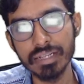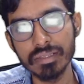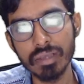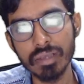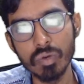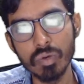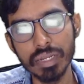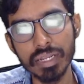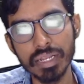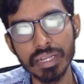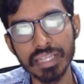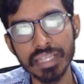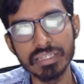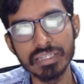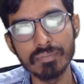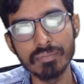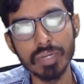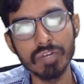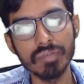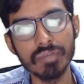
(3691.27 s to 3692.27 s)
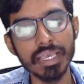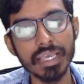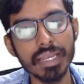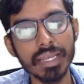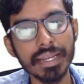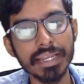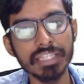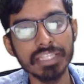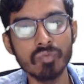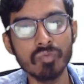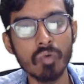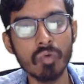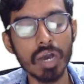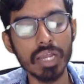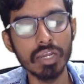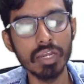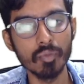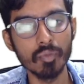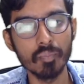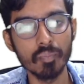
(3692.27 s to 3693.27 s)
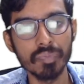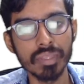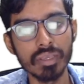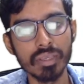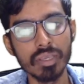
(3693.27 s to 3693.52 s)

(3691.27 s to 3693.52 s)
The outer region. But here it is volume.